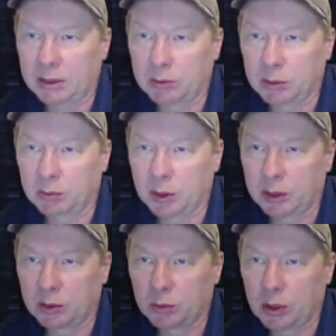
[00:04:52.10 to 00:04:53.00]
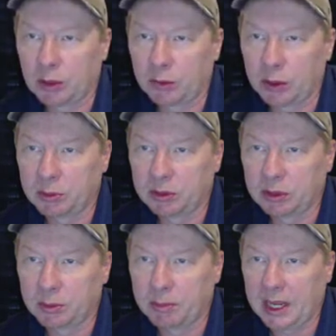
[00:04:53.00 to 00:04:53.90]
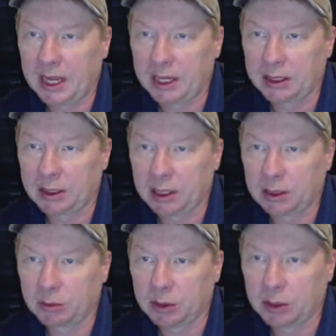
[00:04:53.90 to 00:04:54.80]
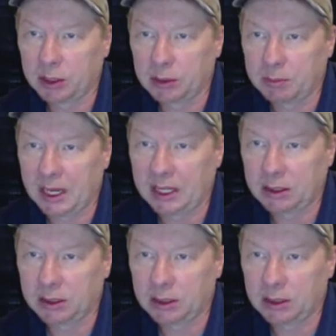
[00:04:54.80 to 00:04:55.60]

we're running the water from is in the back, and we're at the back